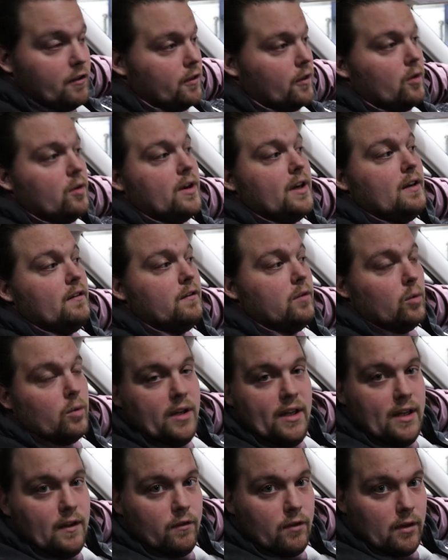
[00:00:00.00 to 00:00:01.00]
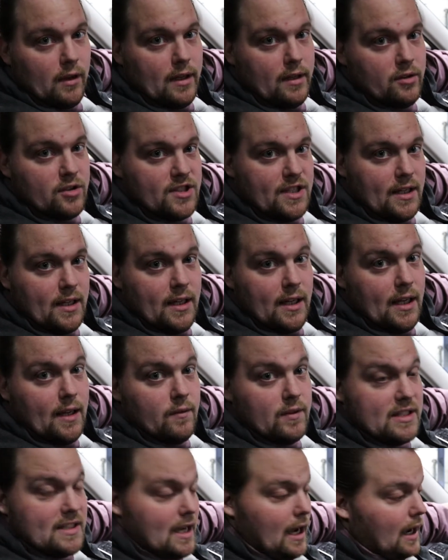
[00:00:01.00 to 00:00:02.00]
30 to 40 different lenders at any
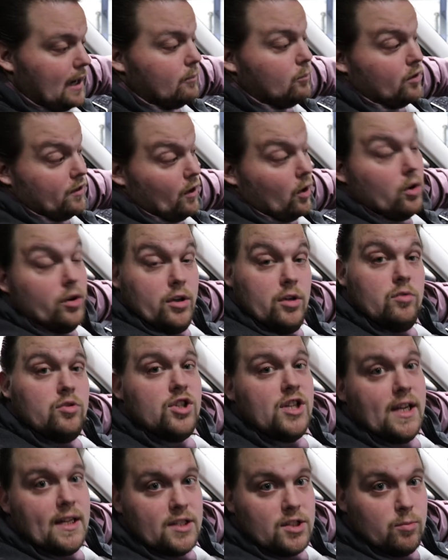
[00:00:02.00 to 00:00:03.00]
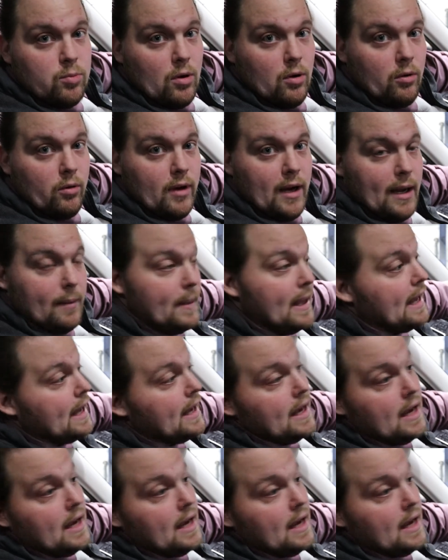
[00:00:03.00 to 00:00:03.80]
given time with our New Chance program,